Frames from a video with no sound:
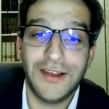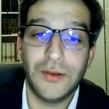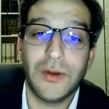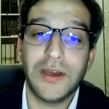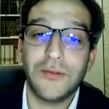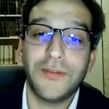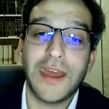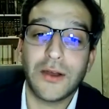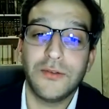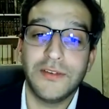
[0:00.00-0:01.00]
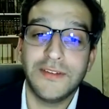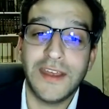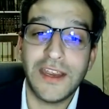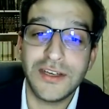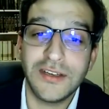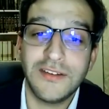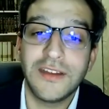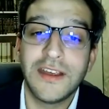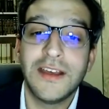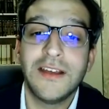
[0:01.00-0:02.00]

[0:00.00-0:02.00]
In one of their conversations,